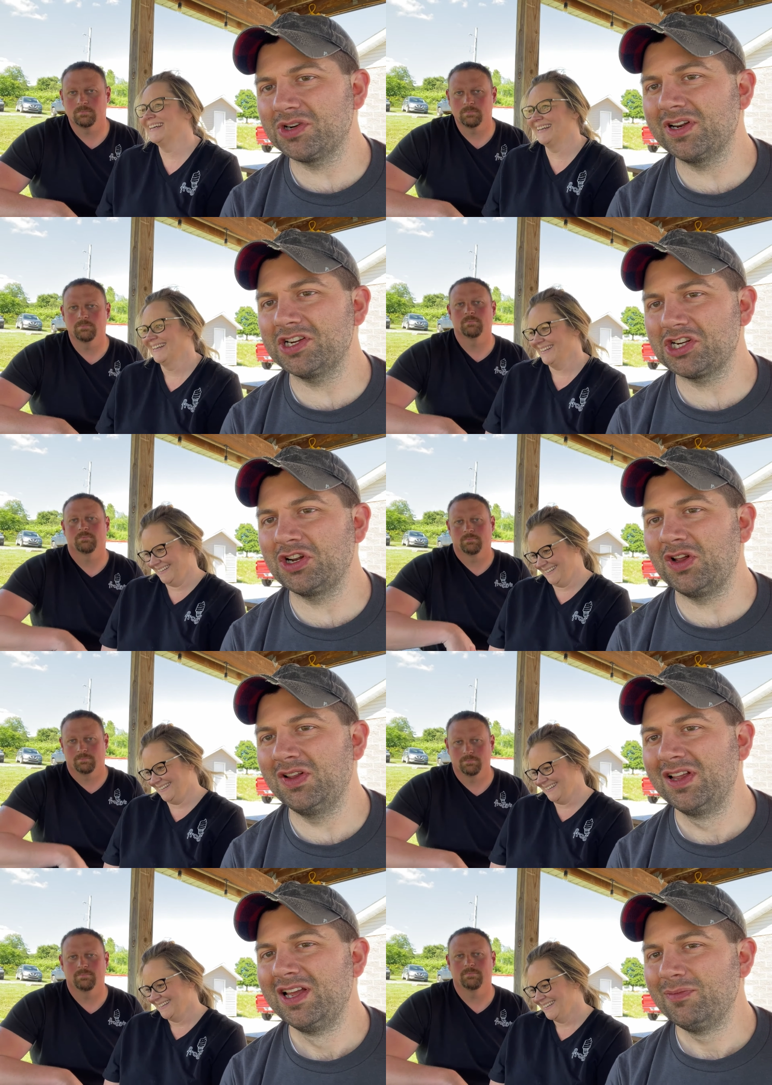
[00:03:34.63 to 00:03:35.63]
Speaker 1: traditional,
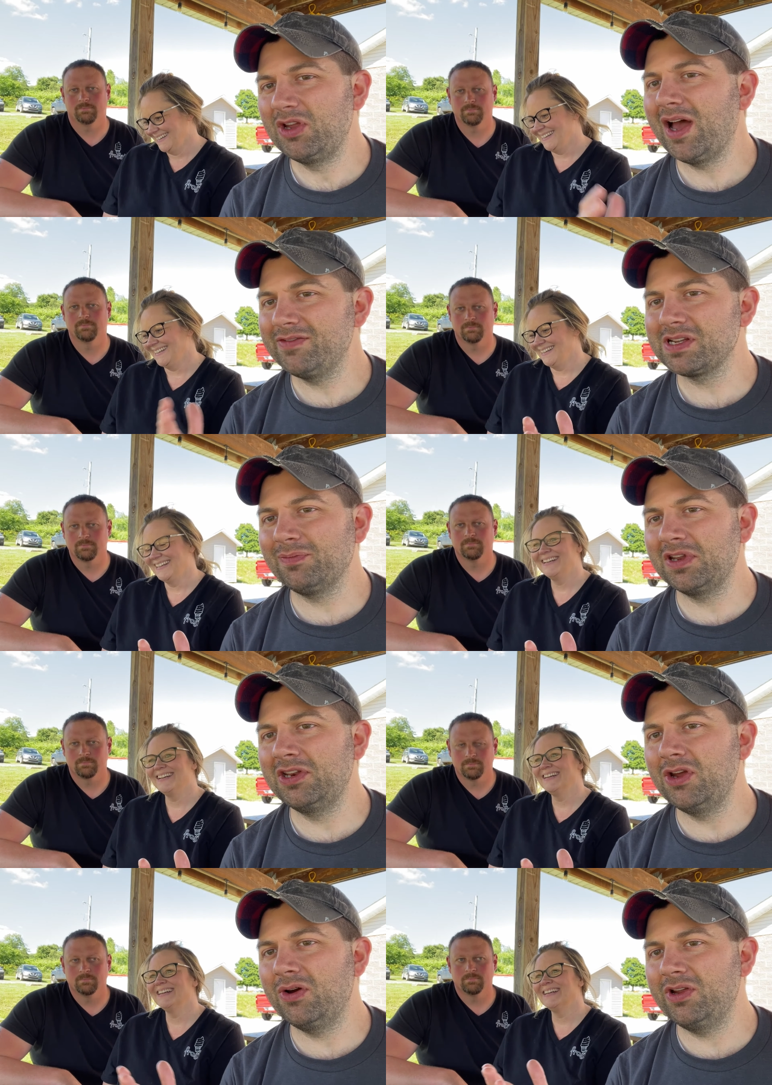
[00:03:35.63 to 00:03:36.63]
but you have
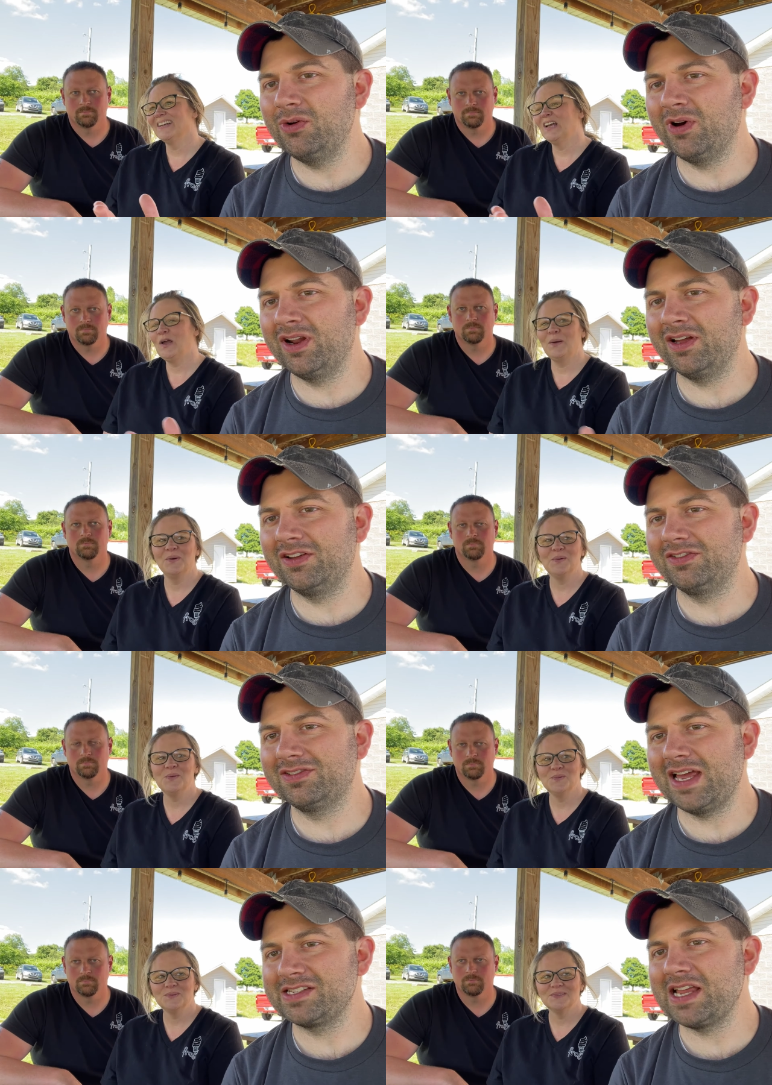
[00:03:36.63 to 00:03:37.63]
something new you want to
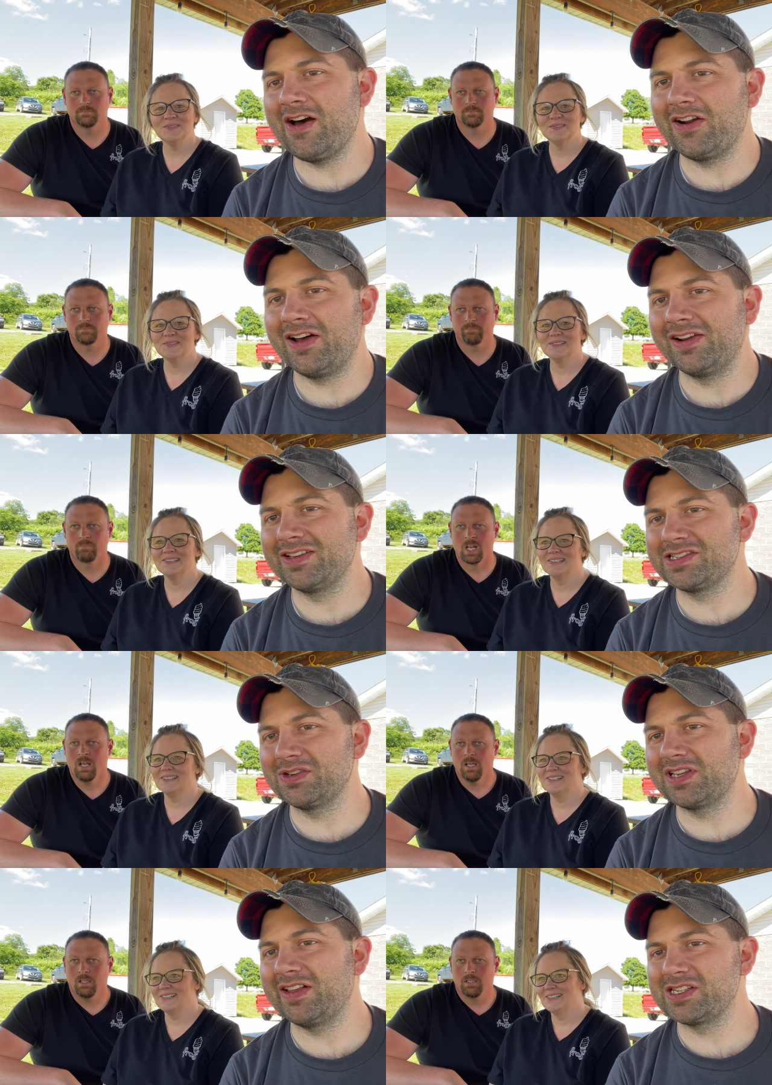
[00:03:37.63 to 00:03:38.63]
test out on us.
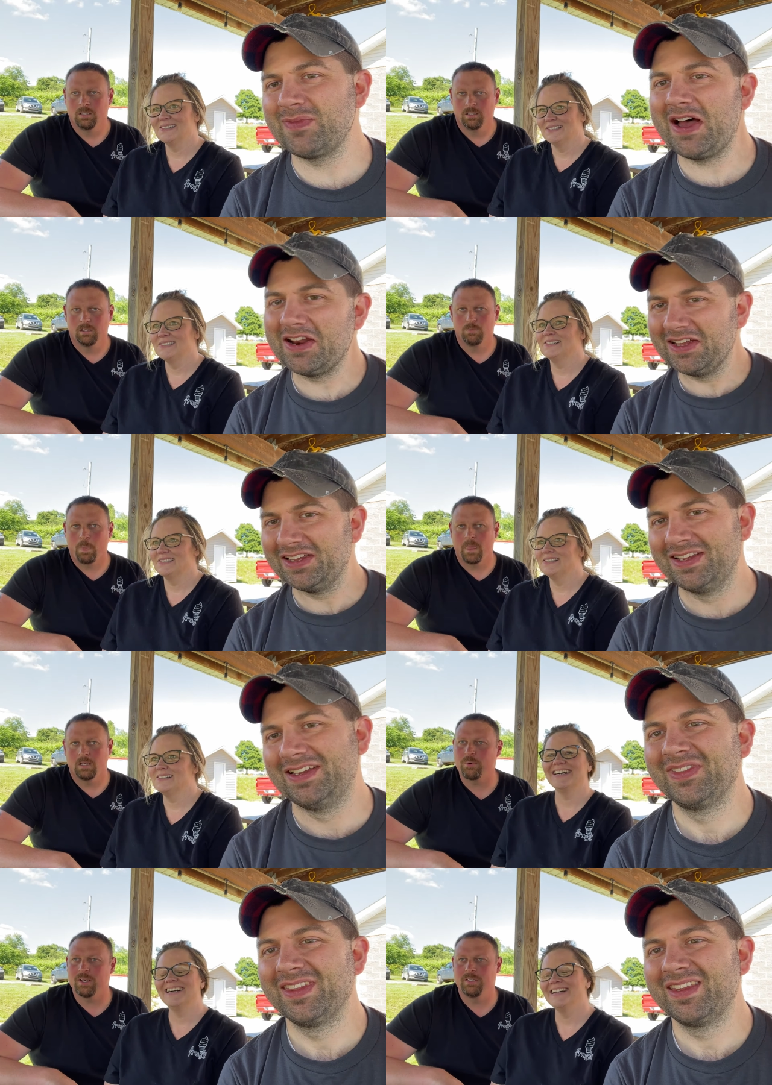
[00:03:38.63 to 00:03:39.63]
So tell us about it.
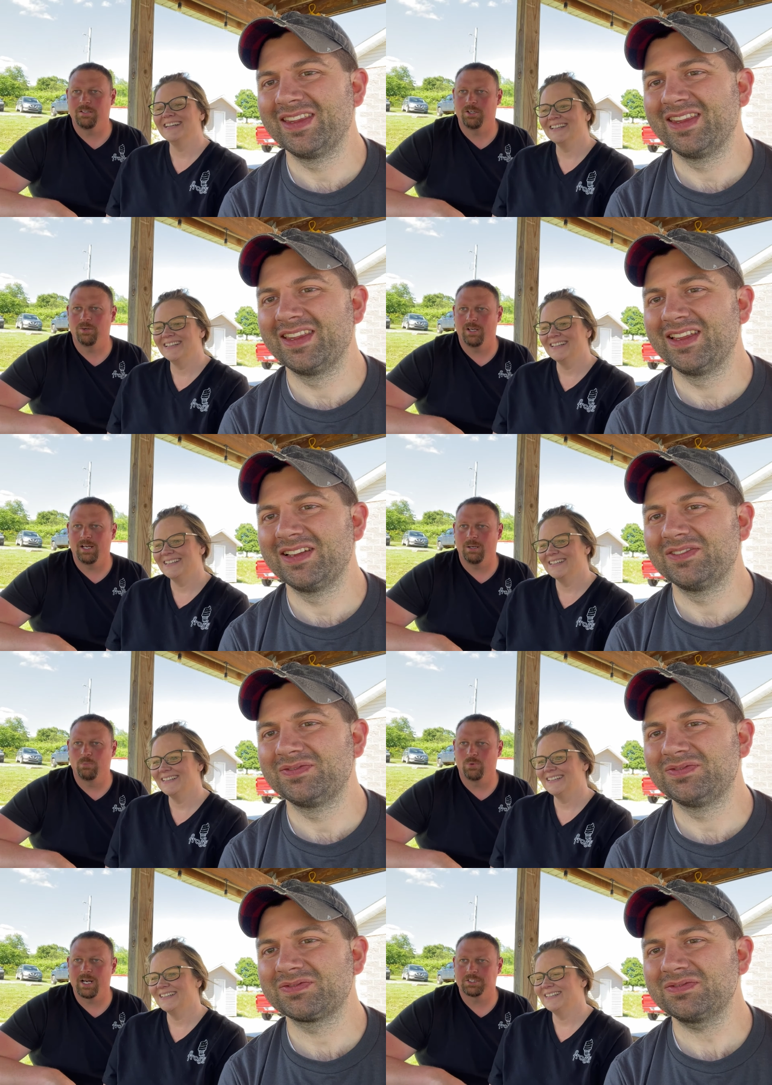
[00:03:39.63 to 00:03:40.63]
Speaker 2: What we're going to do,
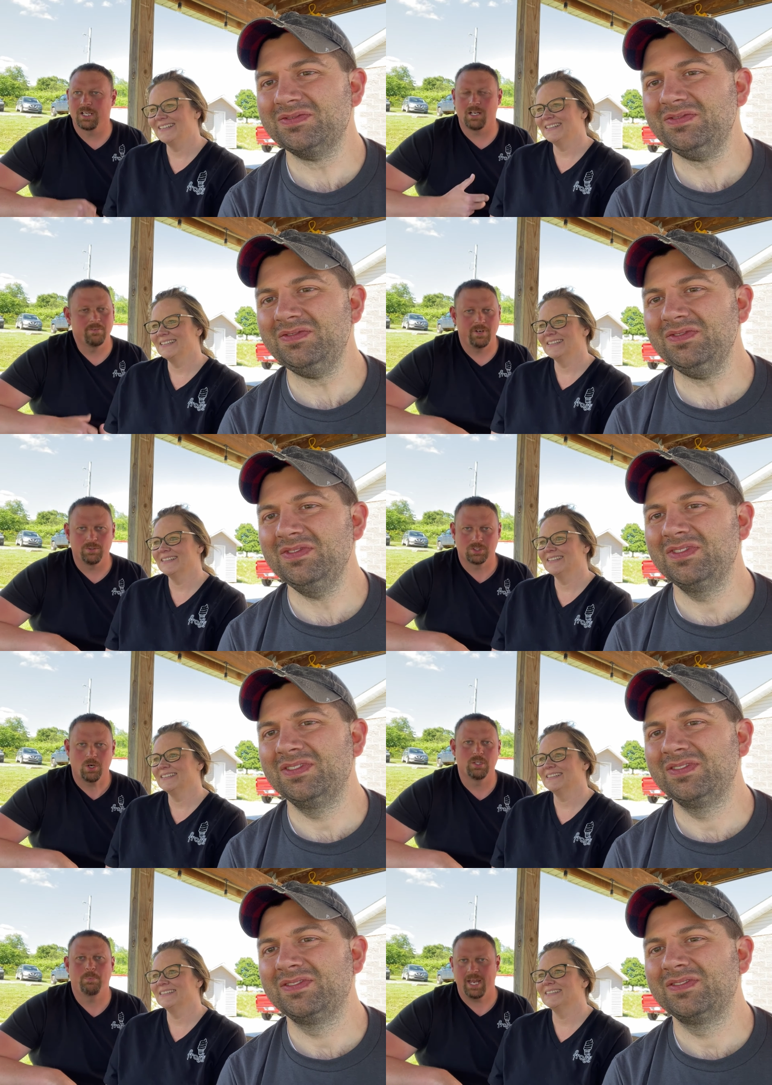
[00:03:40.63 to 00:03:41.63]
um, we're actually going to unveil. what's
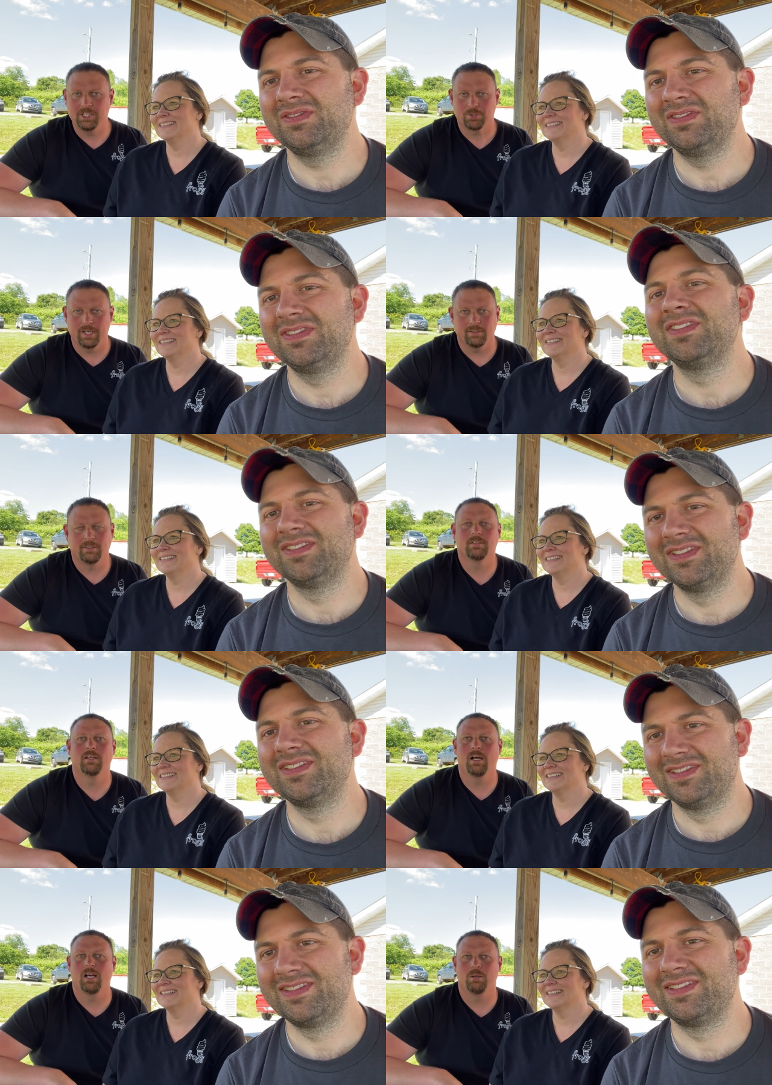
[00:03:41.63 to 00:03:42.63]
called the Patriot.
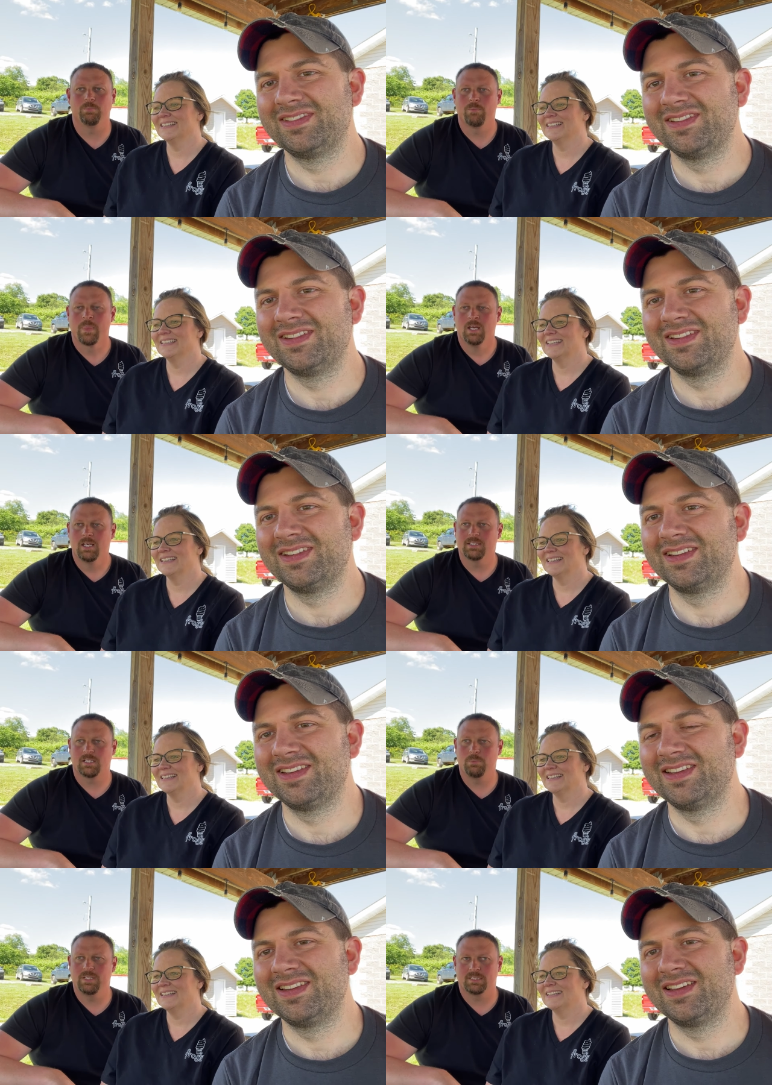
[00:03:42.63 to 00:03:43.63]
Um, it's
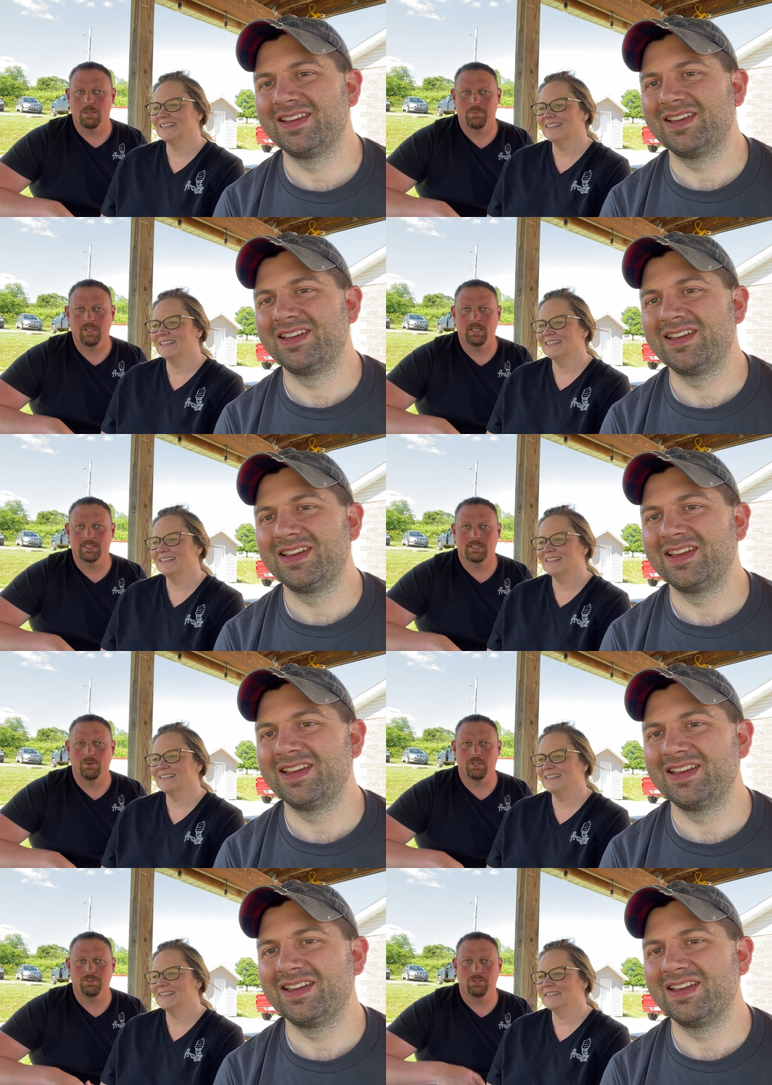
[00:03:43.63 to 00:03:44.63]
going to be something. It's
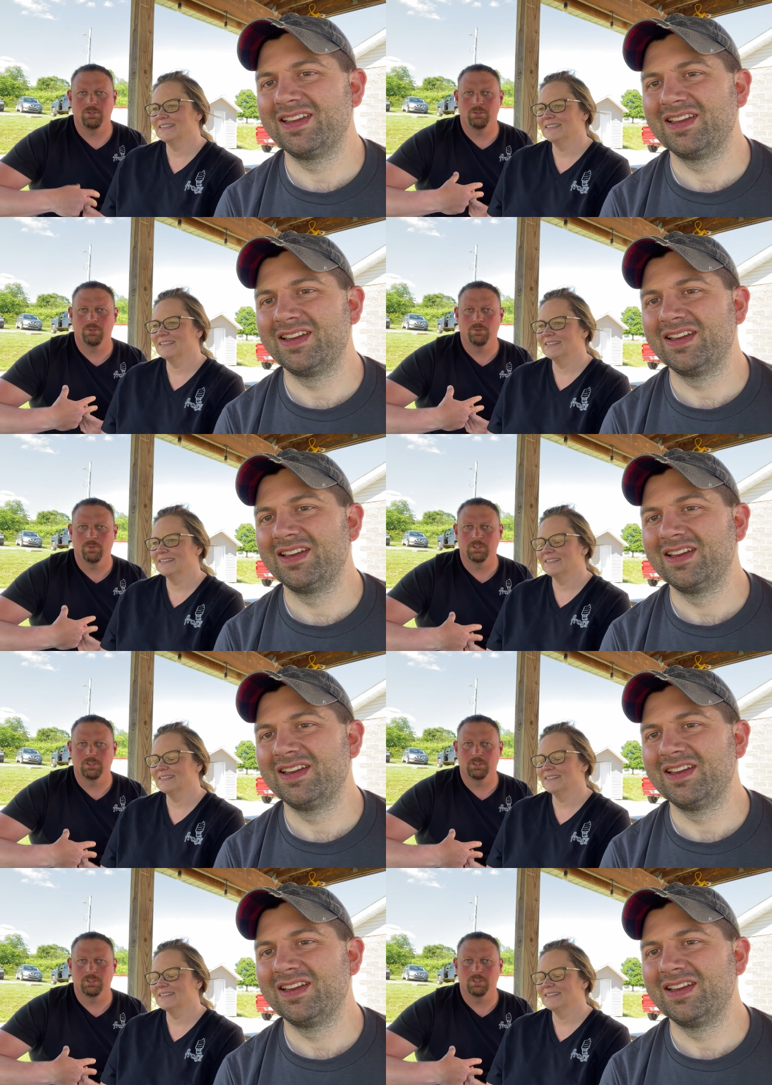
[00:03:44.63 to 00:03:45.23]
going to